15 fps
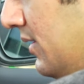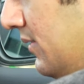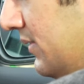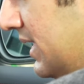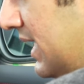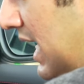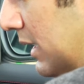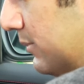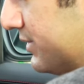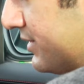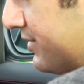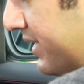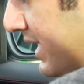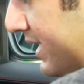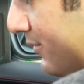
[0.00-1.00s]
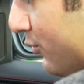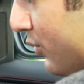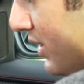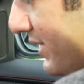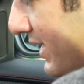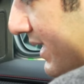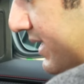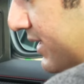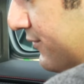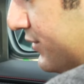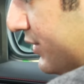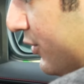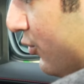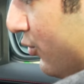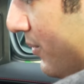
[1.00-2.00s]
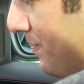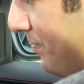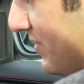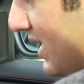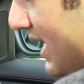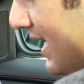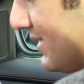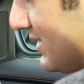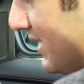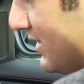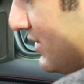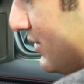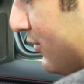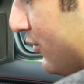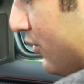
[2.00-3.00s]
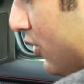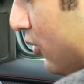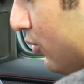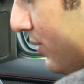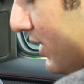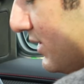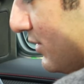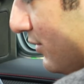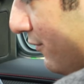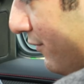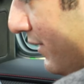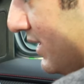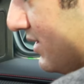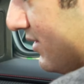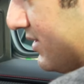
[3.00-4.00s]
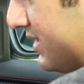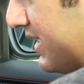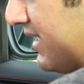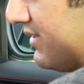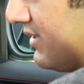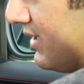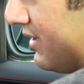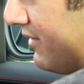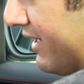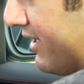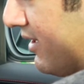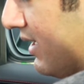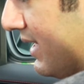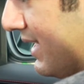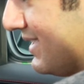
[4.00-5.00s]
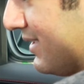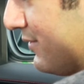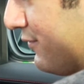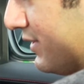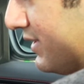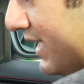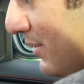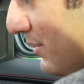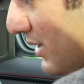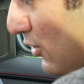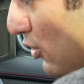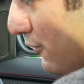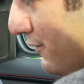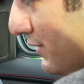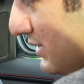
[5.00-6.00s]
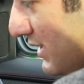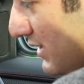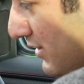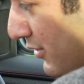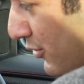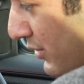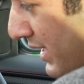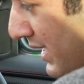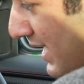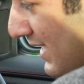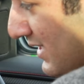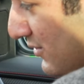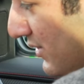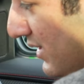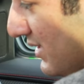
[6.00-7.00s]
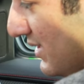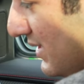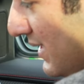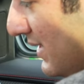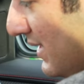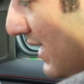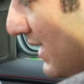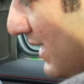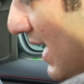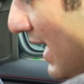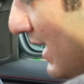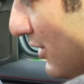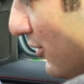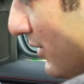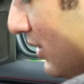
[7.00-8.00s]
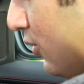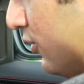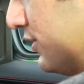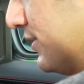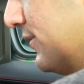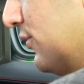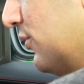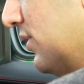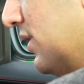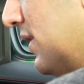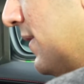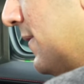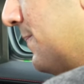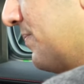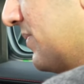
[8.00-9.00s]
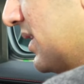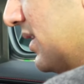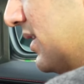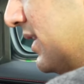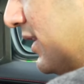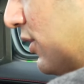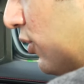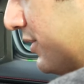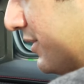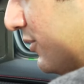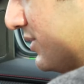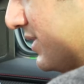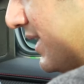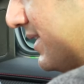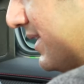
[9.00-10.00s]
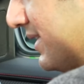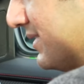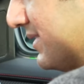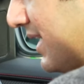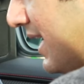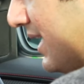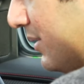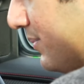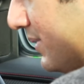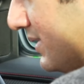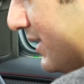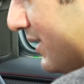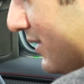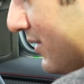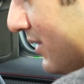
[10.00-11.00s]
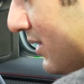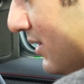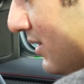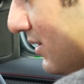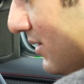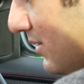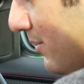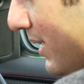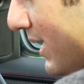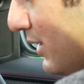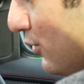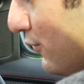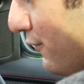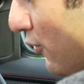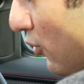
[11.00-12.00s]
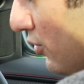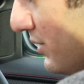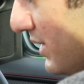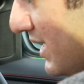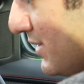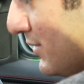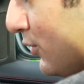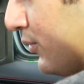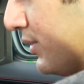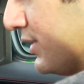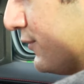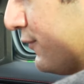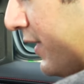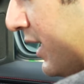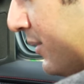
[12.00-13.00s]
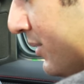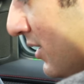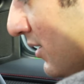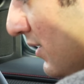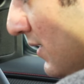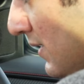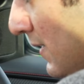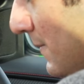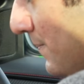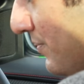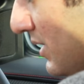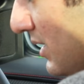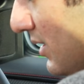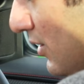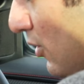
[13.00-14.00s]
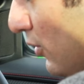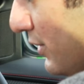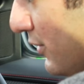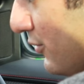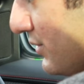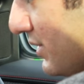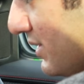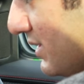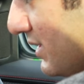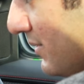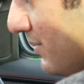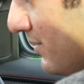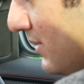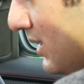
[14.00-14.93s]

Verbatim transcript: The app tray, well, that gives you access to a whole bunch of features that the Grecale's infotainment offers, including, as you can see there, Android Auto, the audio settings, and a particular menu for the Sonus Faber audio system.